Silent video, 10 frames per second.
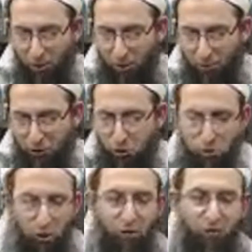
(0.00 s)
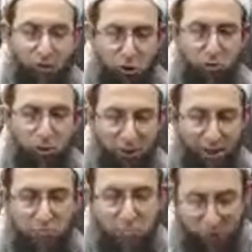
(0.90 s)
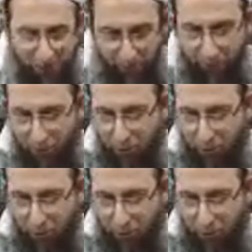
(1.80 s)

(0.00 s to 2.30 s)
which should not have been.